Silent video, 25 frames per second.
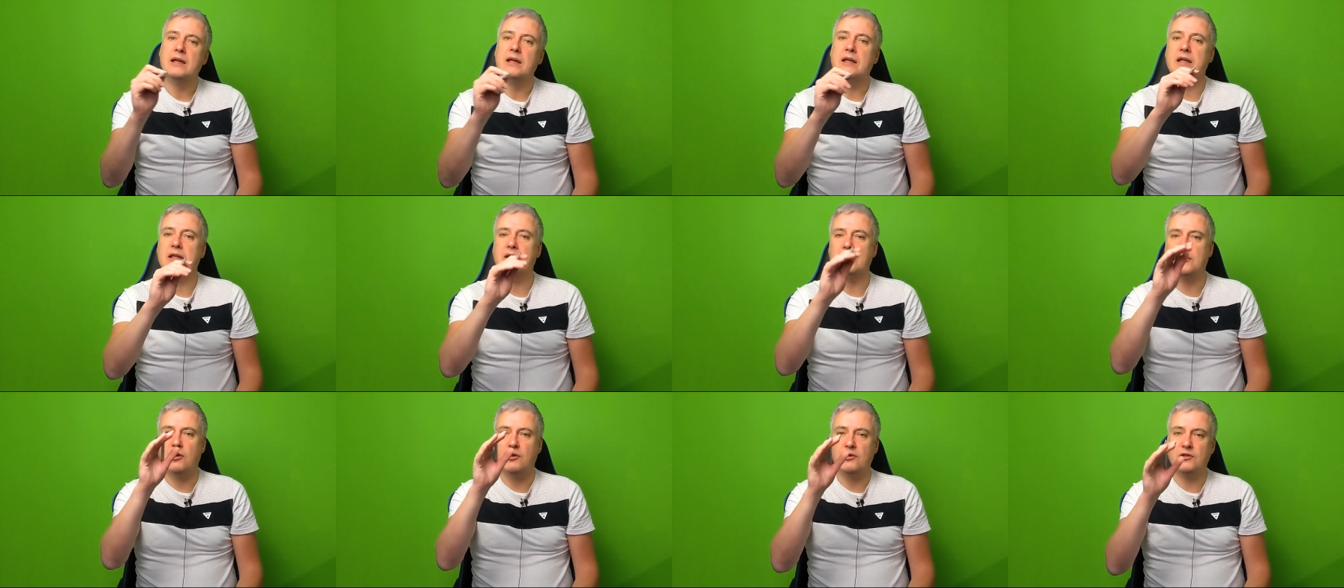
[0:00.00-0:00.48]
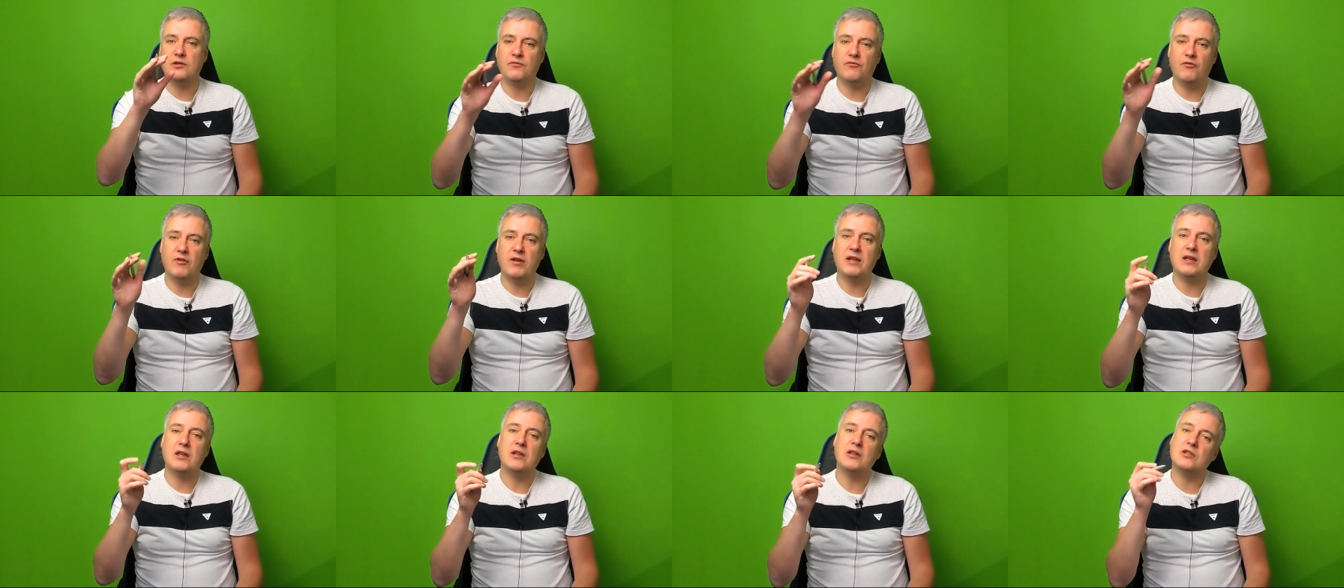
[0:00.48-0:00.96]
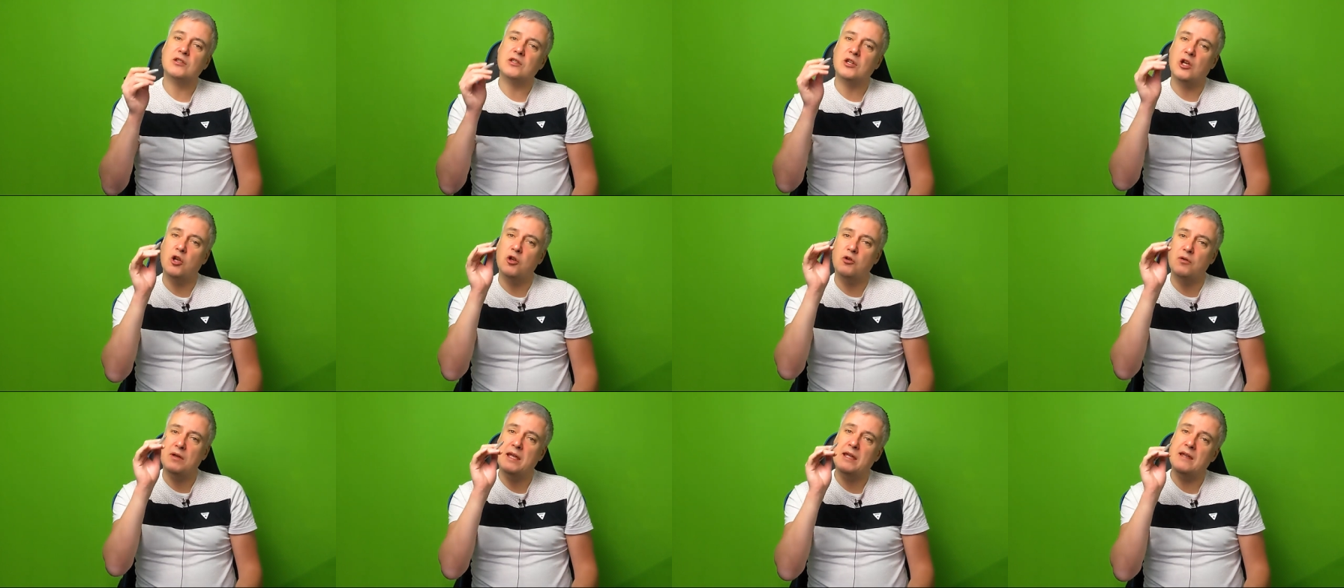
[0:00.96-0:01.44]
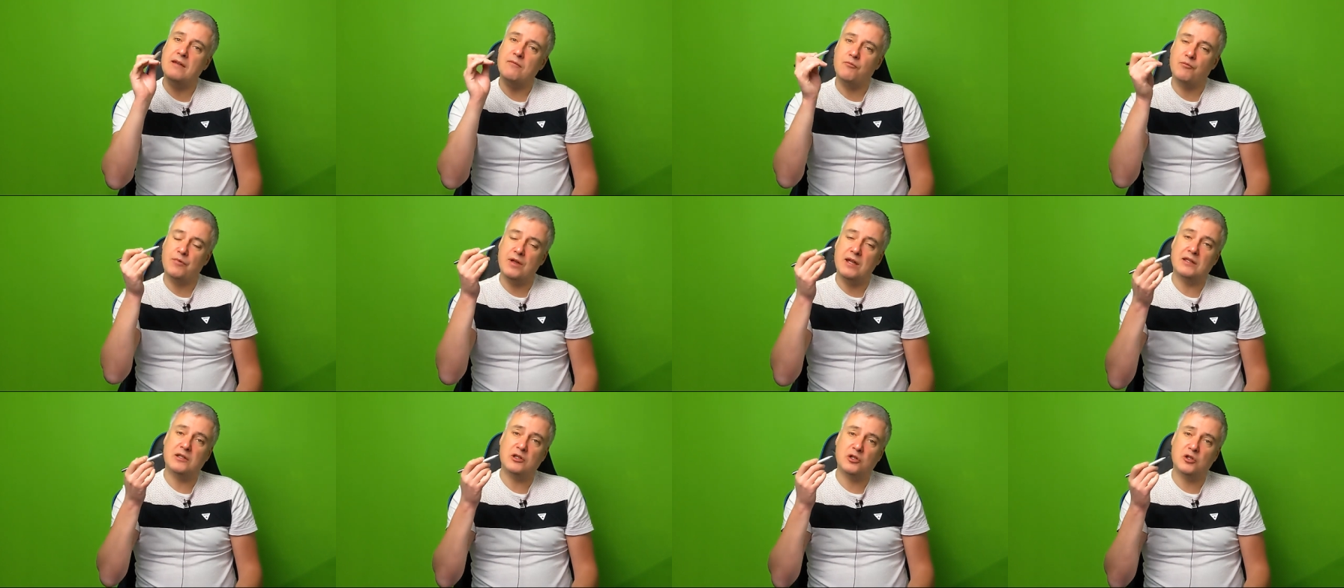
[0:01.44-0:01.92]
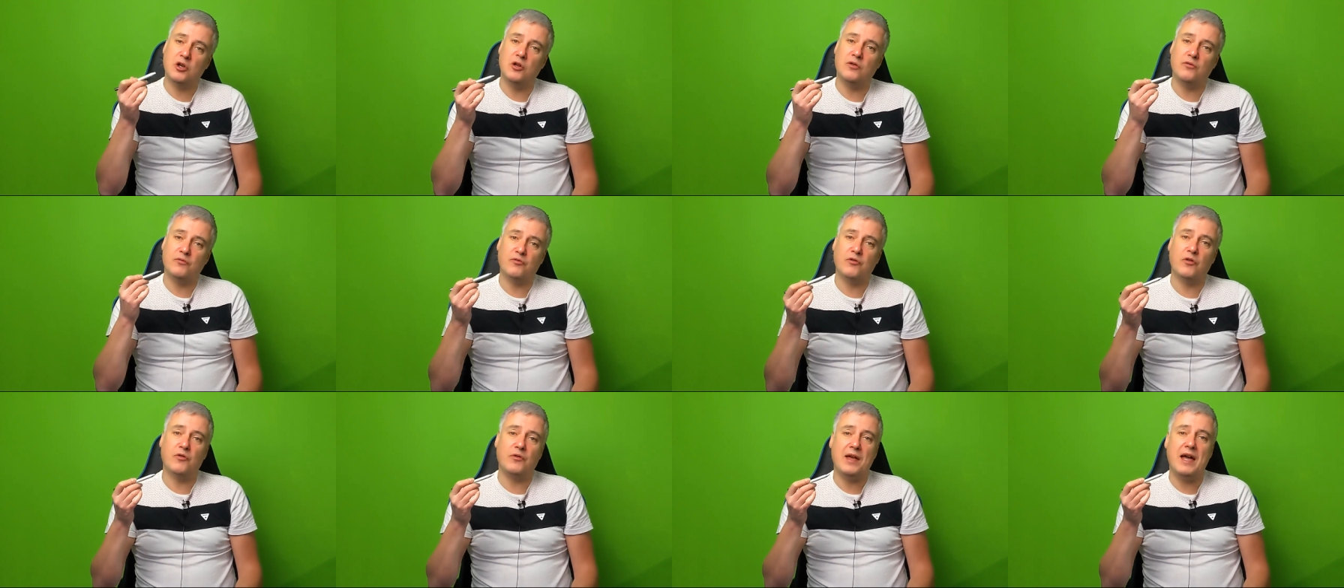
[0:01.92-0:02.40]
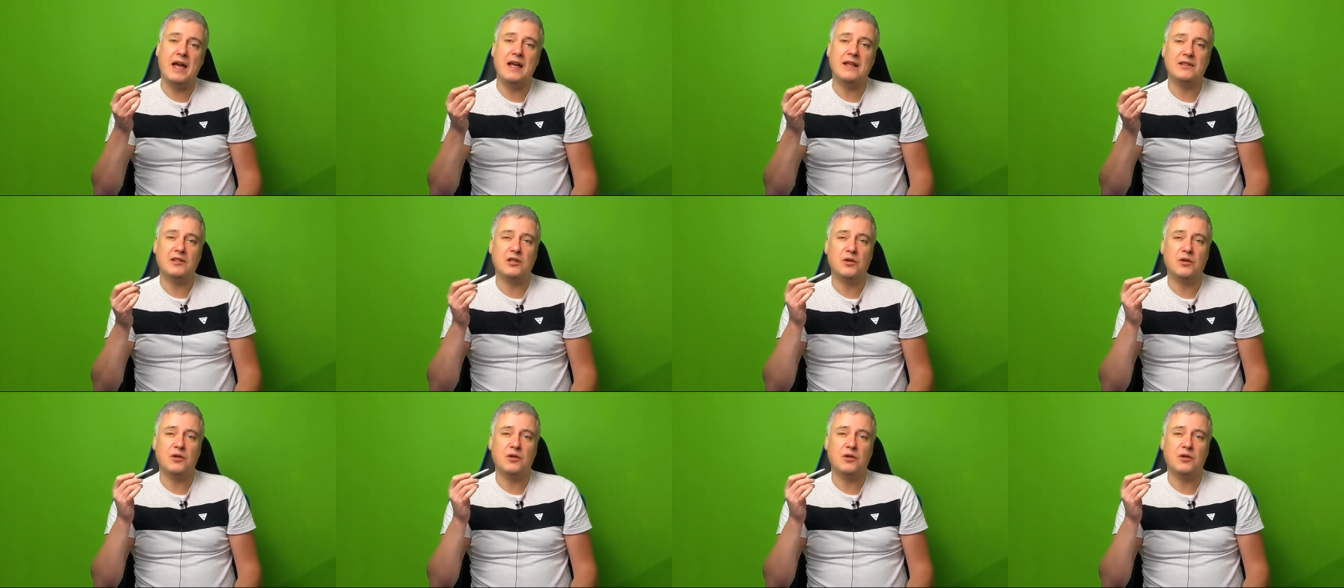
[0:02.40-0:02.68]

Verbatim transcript: it goes thicker. So it, it's good for that.